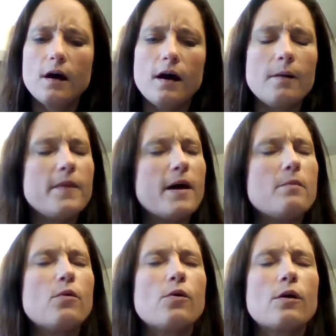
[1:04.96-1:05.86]
that
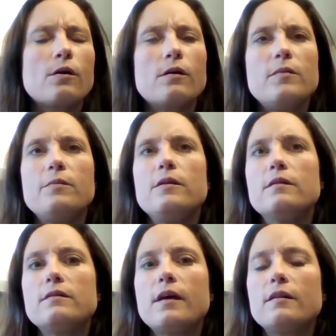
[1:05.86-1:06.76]
more maybe
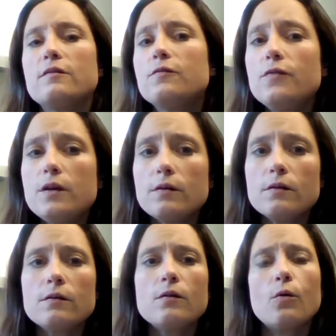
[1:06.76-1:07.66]
intense
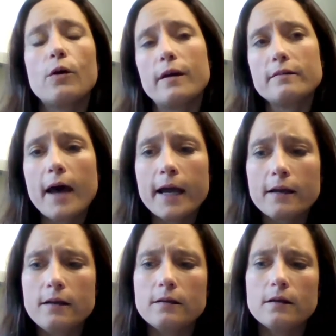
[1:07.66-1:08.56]
fear or
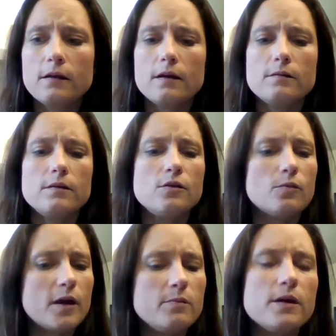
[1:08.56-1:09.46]
anxiety that, you know,
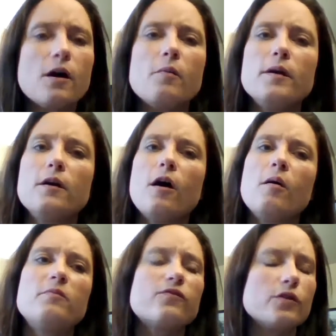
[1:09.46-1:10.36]
might be coming
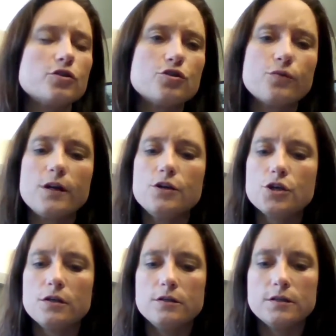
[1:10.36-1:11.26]
up,
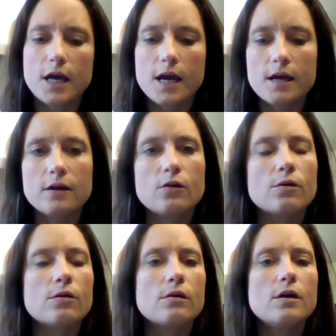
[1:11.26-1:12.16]
frustrations,
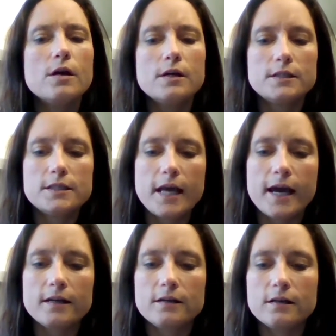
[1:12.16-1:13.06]
anger,
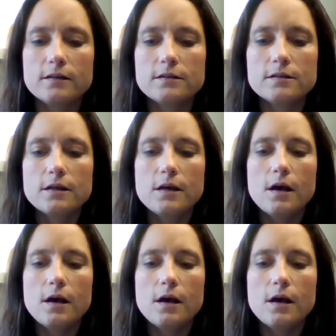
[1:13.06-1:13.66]
sadness.